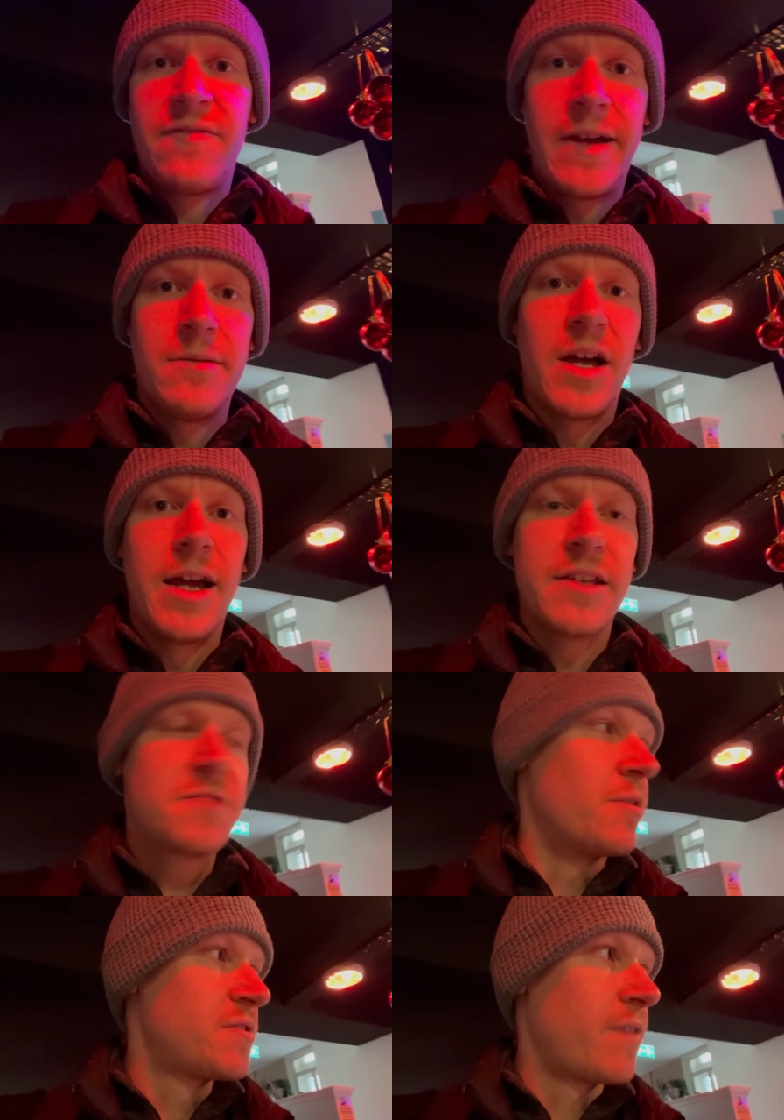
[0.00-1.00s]
found Ireland's
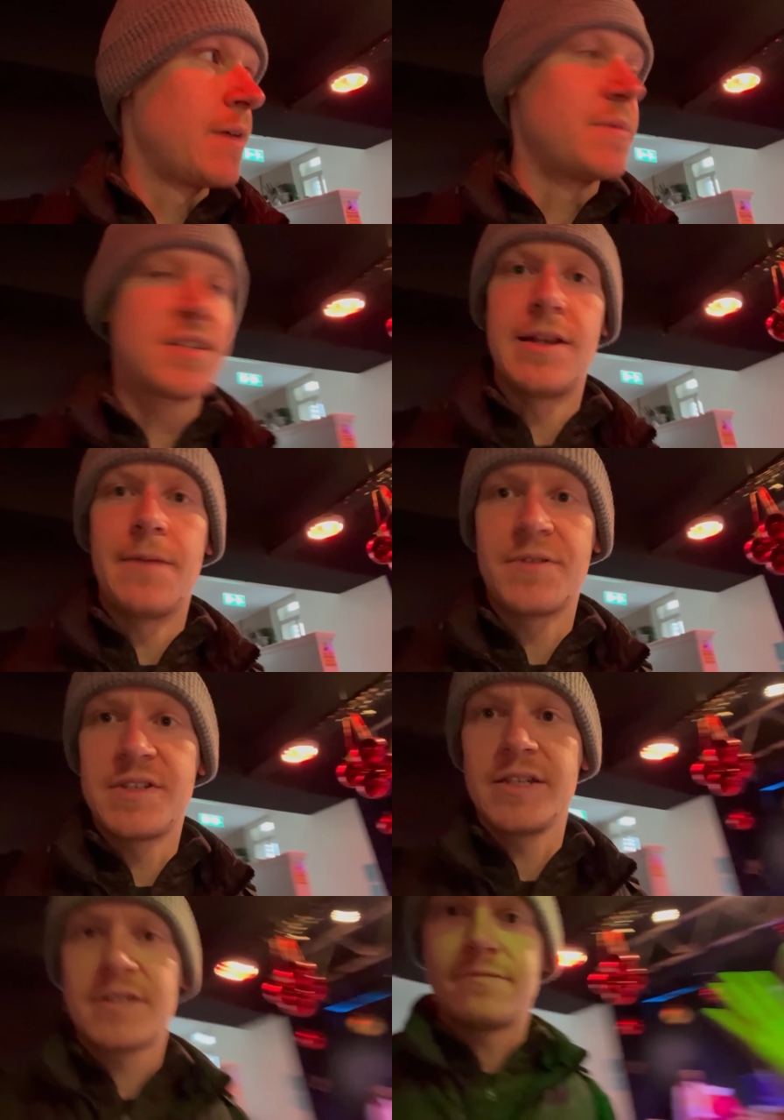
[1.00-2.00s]
most famous celebrities.